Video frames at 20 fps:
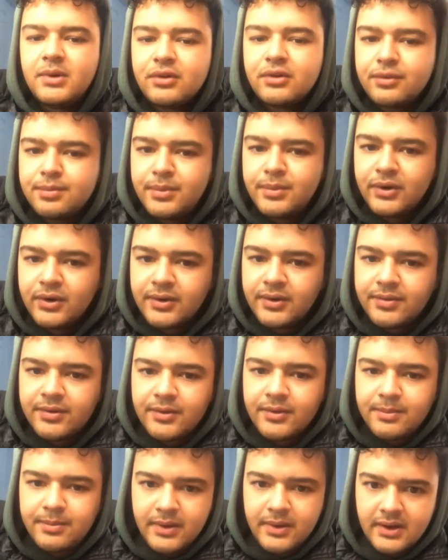the most
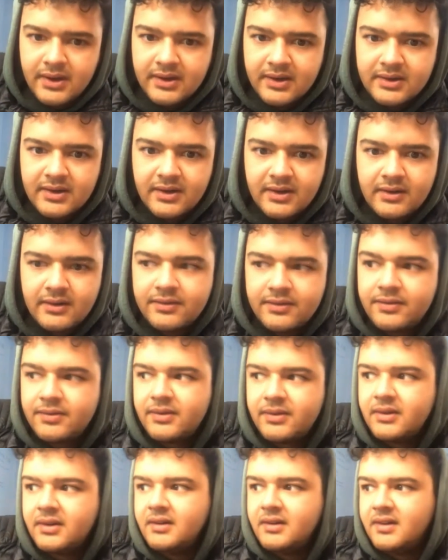beautiful part of